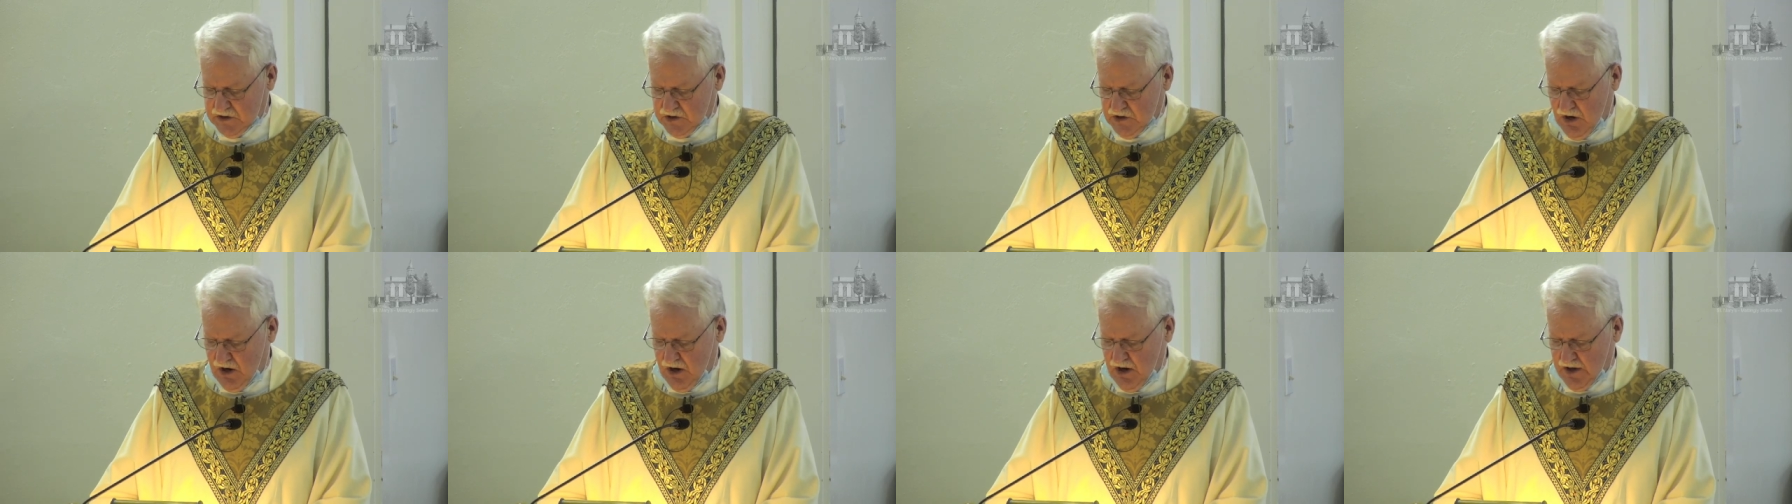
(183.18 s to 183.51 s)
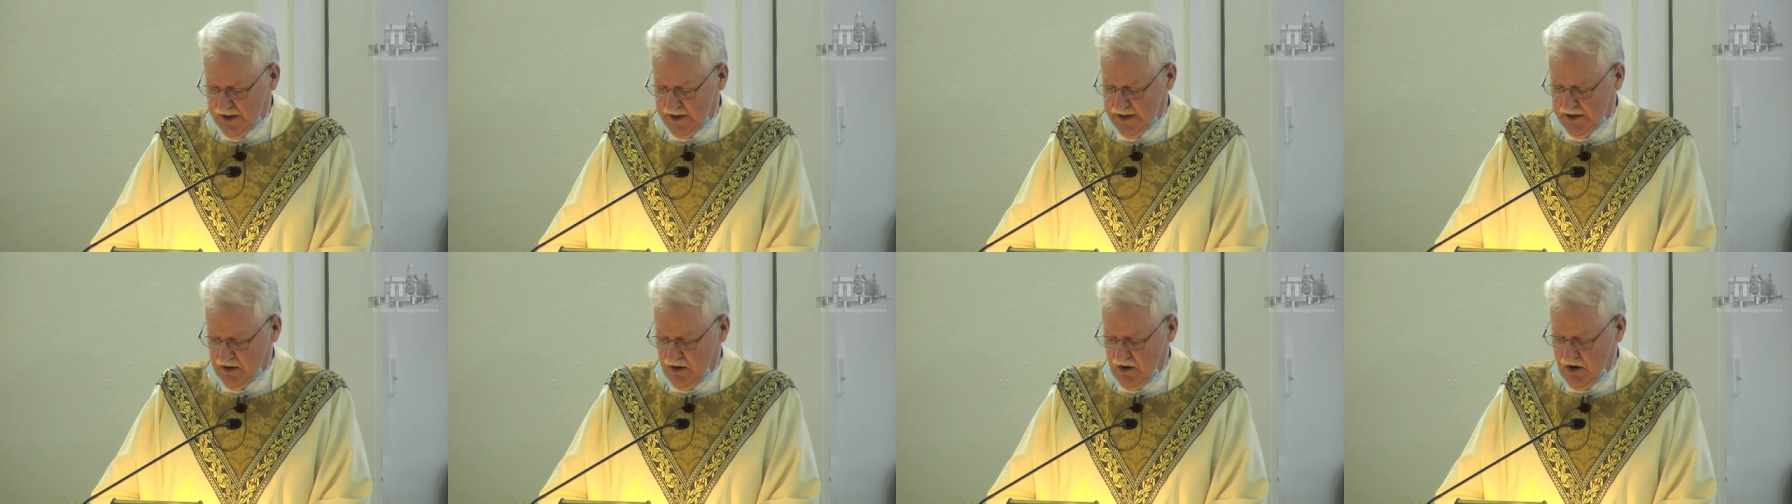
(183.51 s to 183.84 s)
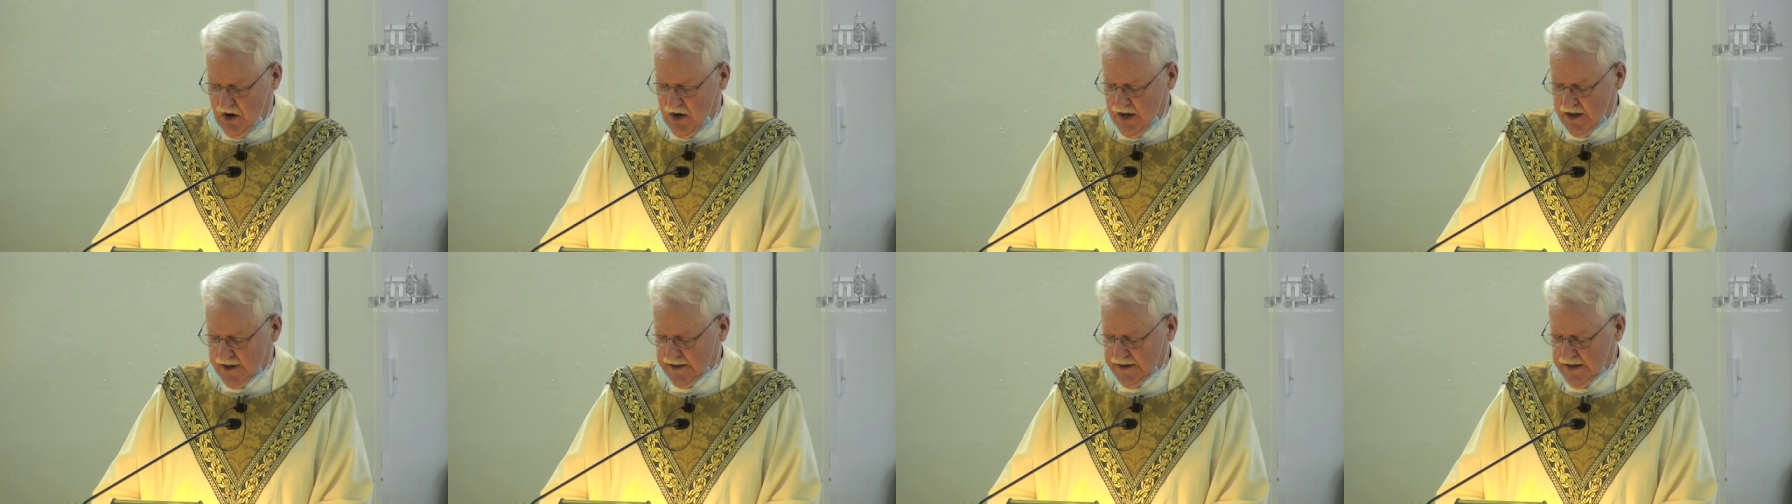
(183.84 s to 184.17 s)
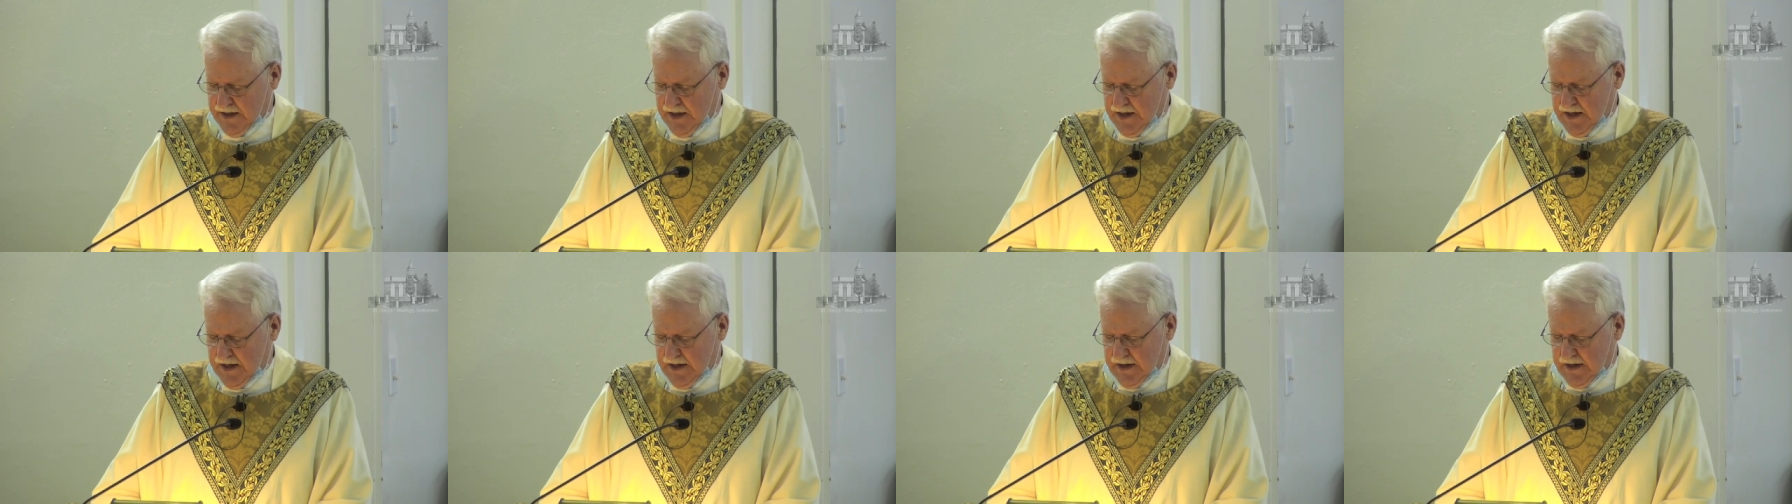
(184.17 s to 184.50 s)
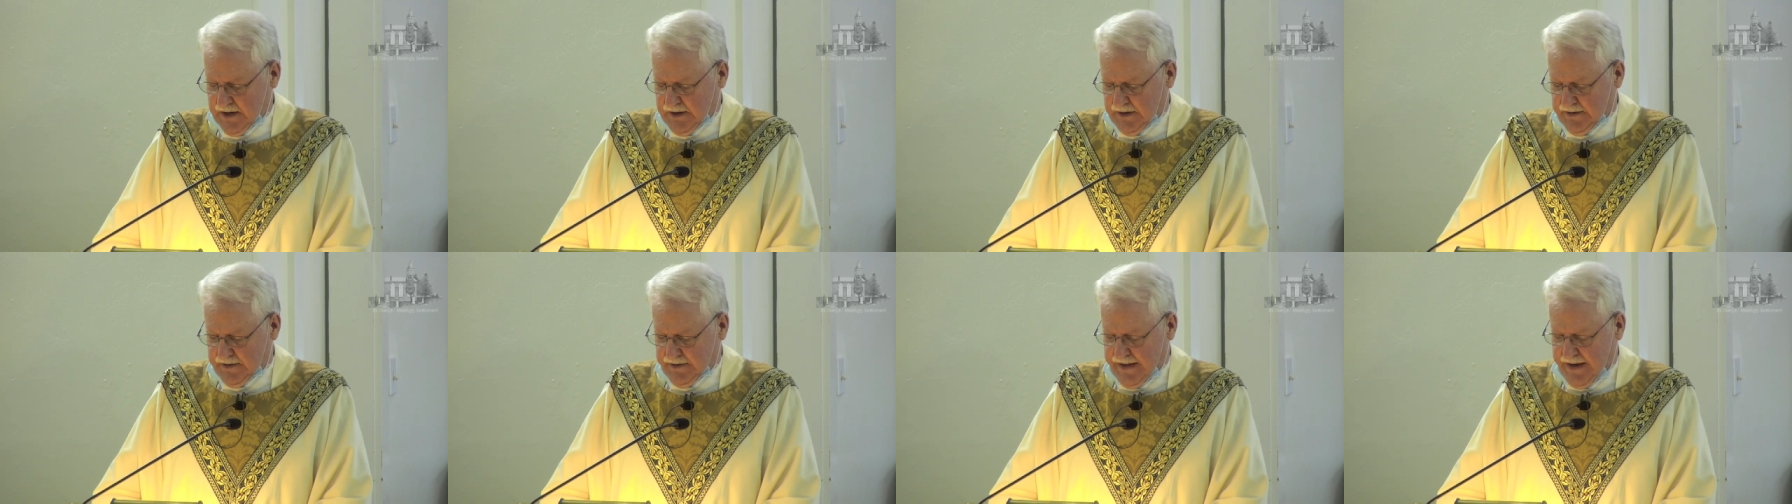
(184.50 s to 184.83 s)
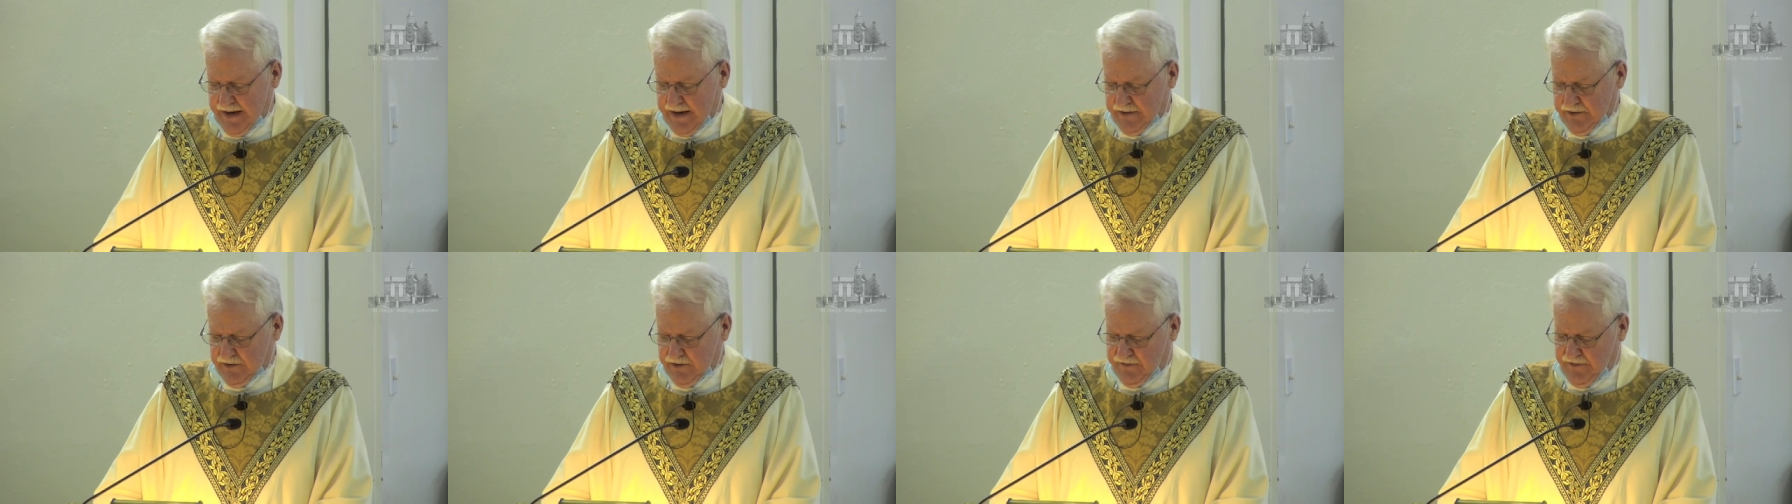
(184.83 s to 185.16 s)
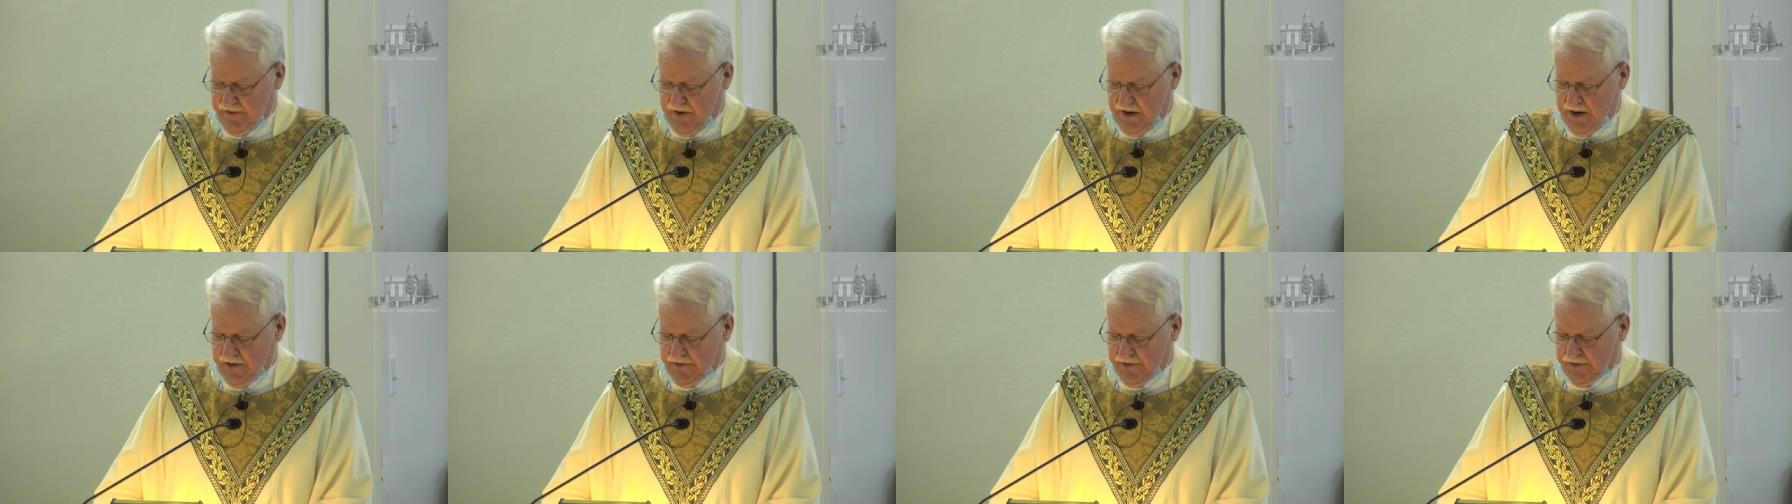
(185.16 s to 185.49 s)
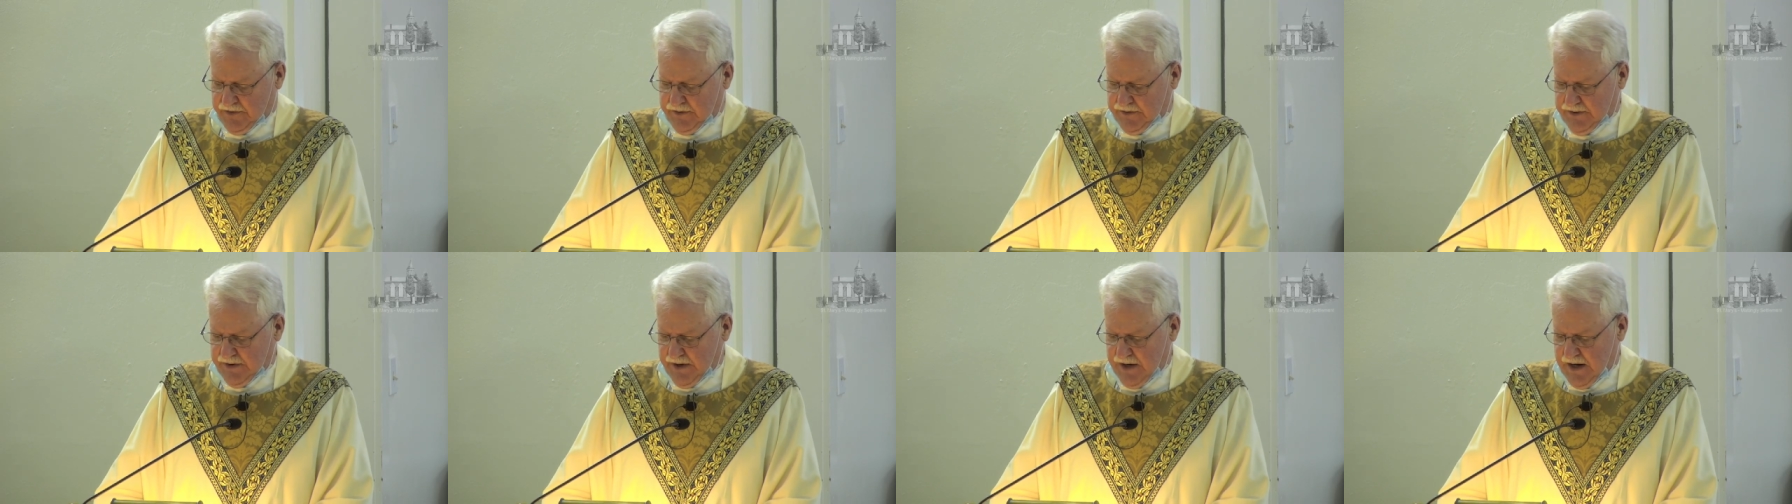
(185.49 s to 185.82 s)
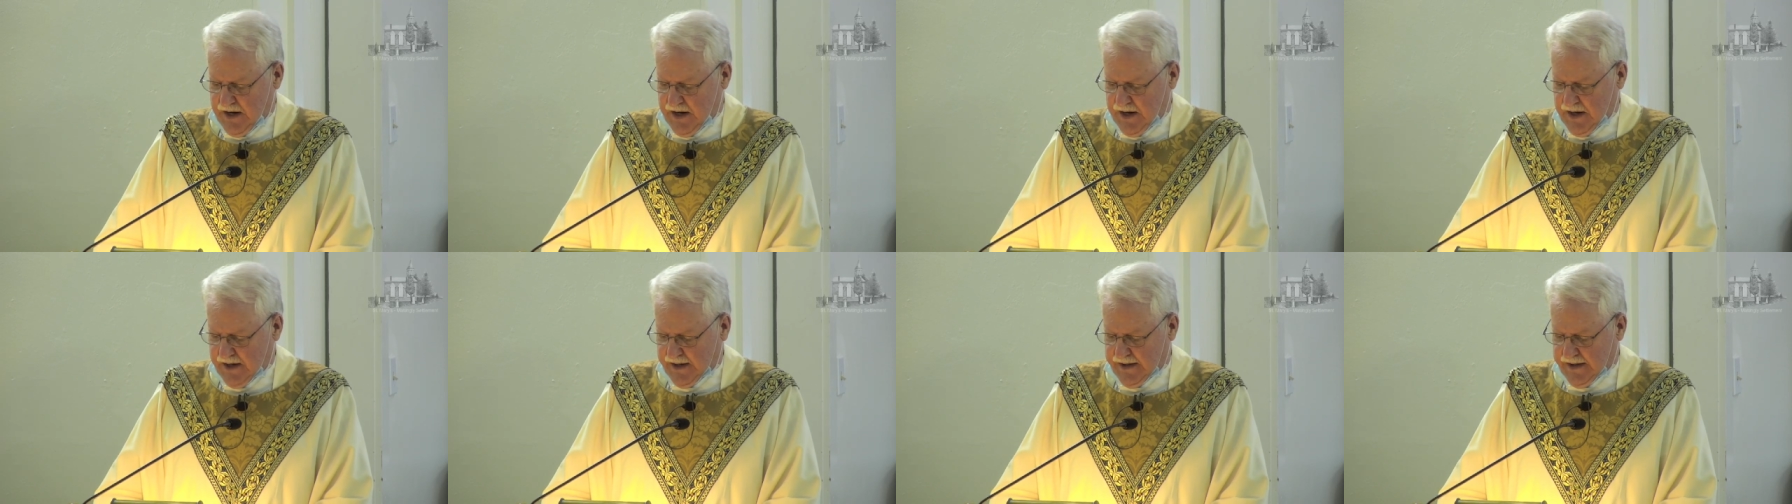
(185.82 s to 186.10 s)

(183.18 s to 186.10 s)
He is talking on that of the Father.